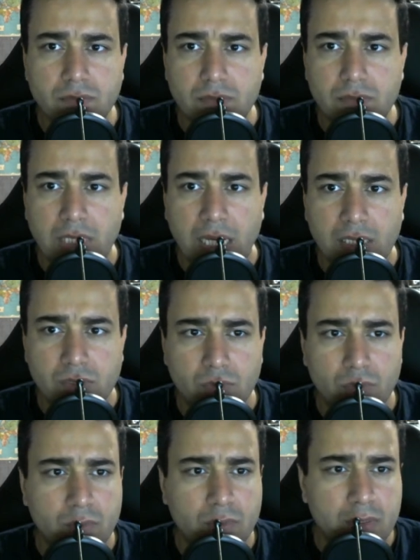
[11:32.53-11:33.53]
yeah,
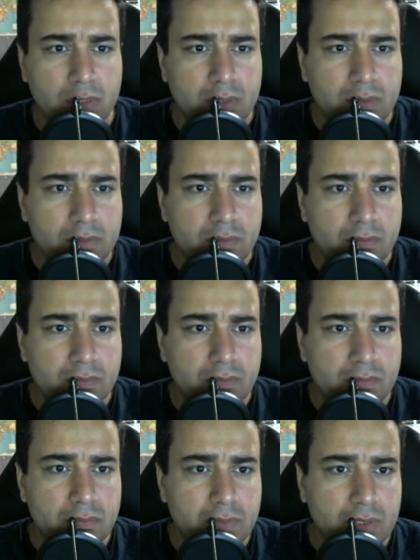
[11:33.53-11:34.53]
so
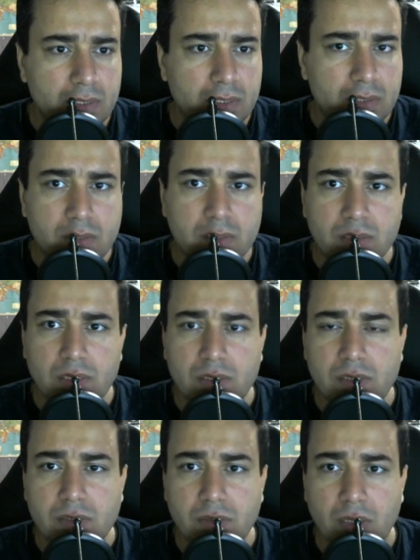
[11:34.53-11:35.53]
it's
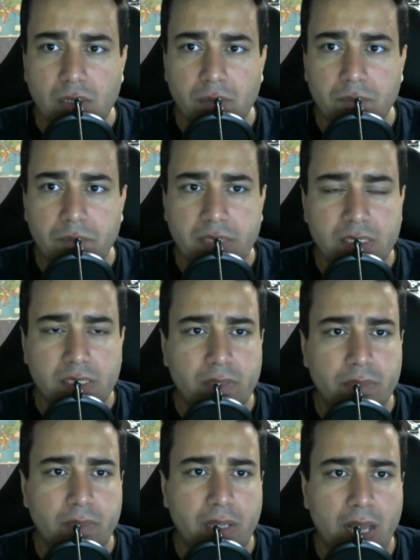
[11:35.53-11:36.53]
basically
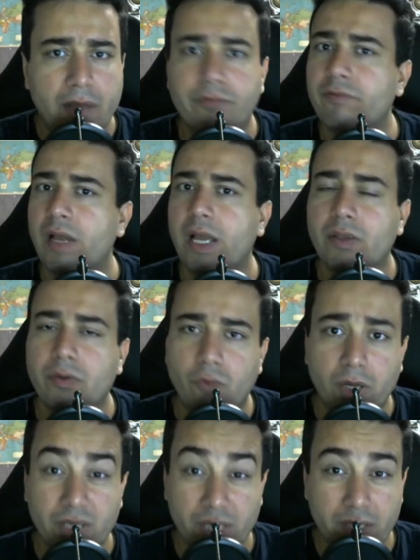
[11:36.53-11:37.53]
when we have like
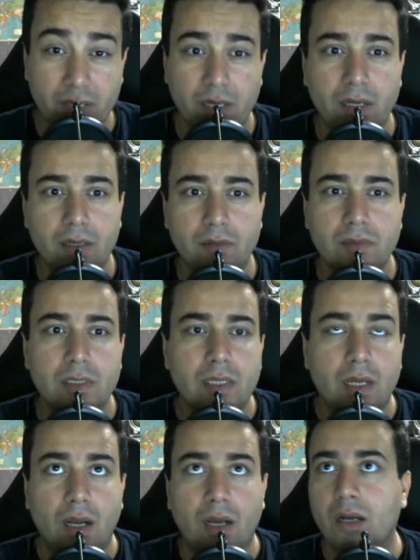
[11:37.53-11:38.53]
1 gig
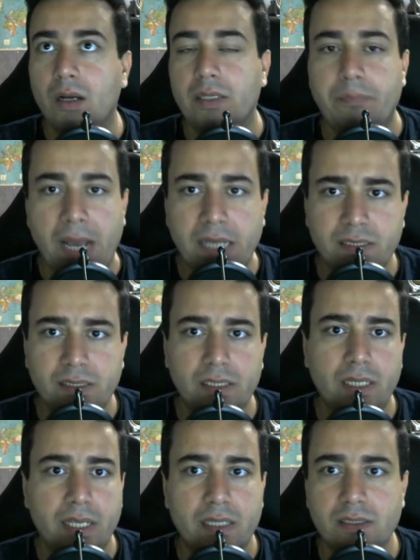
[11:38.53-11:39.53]
capacity.
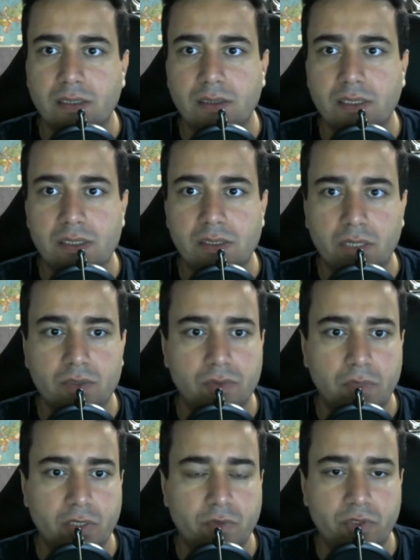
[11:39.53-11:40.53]
I guess this is not too
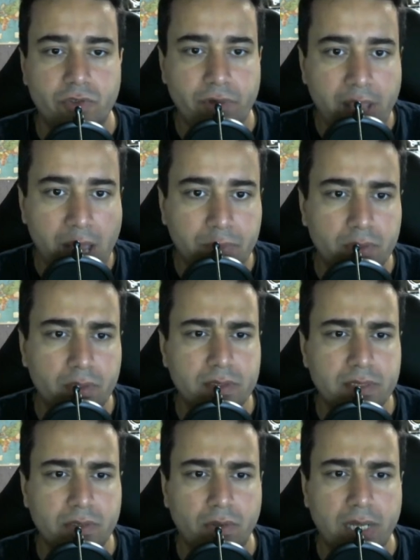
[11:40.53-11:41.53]
much for three cameras
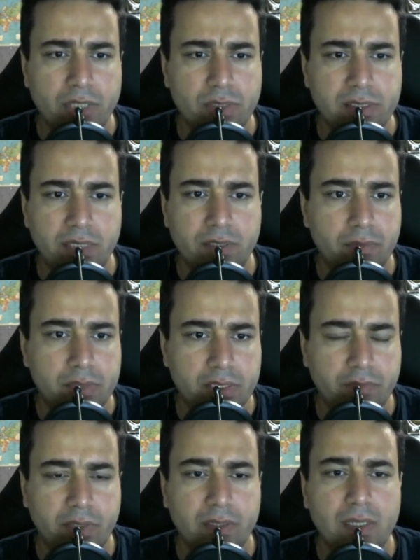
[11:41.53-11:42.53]
that are actually sending and
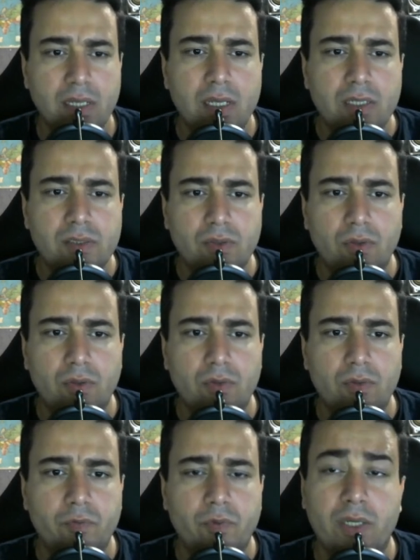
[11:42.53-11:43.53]
receiving.
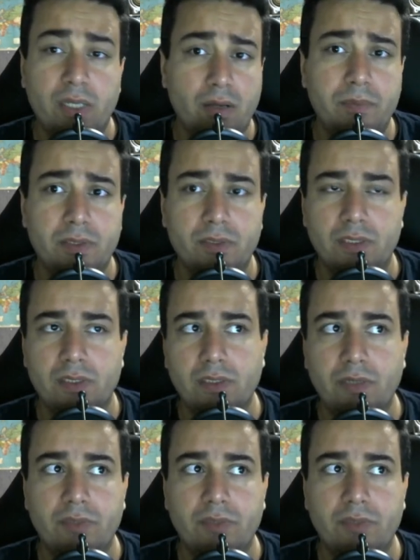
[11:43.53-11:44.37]
So 1 gigabit is,